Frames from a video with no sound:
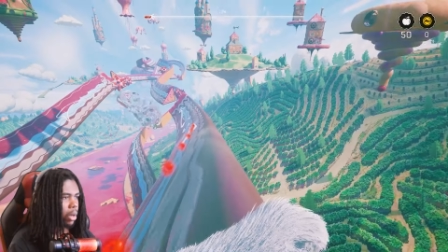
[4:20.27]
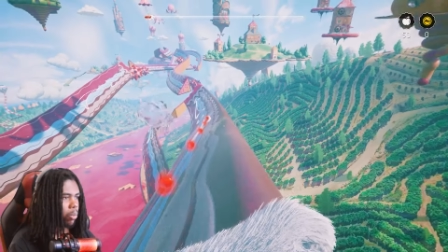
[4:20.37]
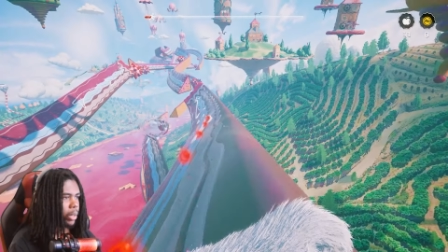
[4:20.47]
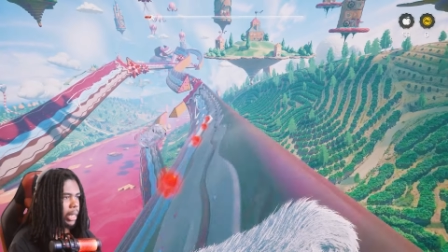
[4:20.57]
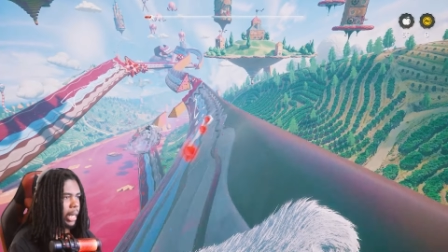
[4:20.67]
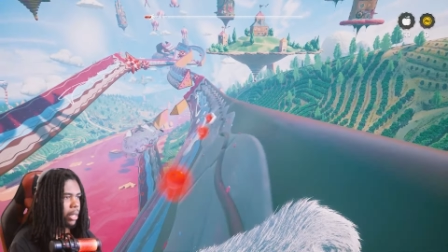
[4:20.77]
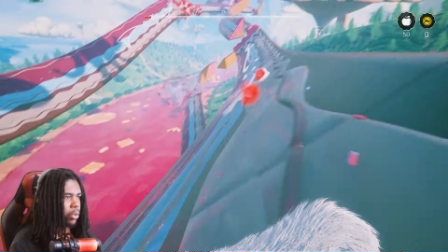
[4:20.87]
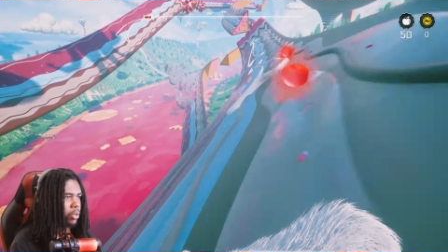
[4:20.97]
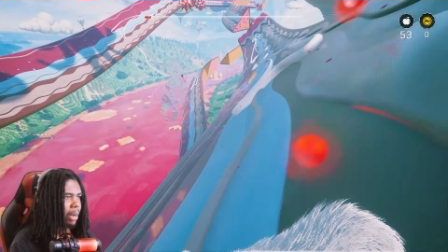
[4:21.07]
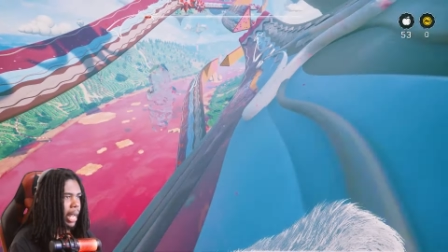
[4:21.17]
So I really gotta
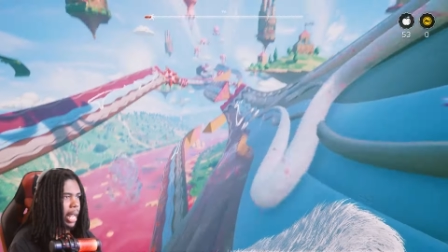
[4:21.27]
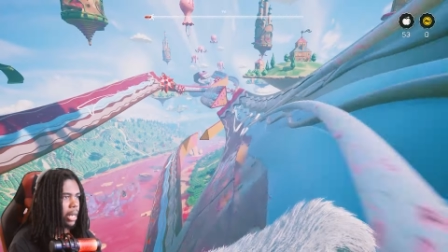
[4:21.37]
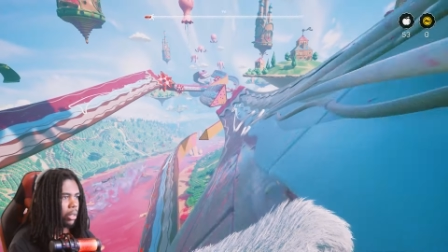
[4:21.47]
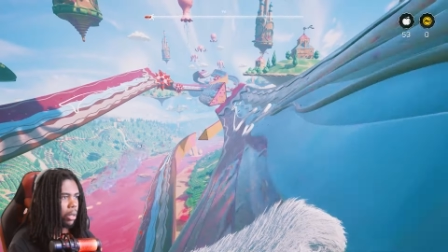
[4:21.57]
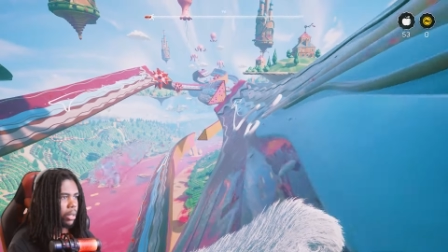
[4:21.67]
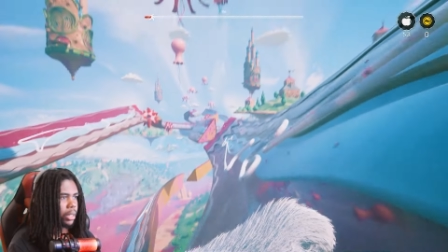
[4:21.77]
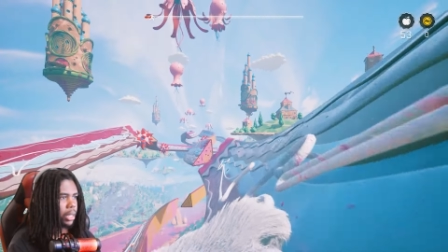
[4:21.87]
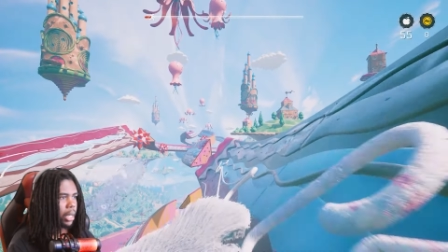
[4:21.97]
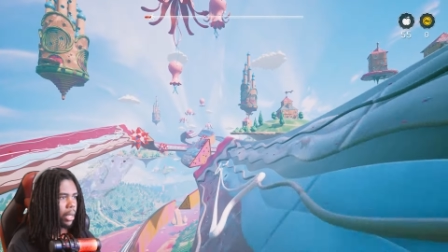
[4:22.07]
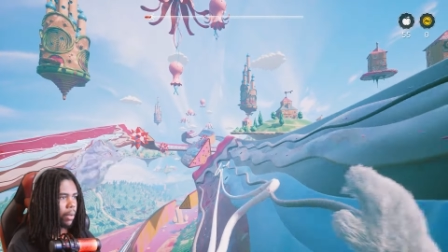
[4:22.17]
use my analog
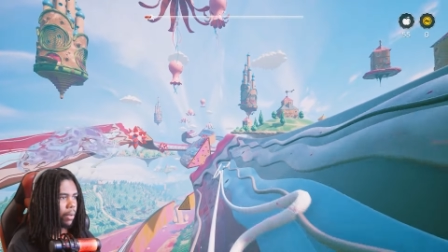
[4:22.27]
stick.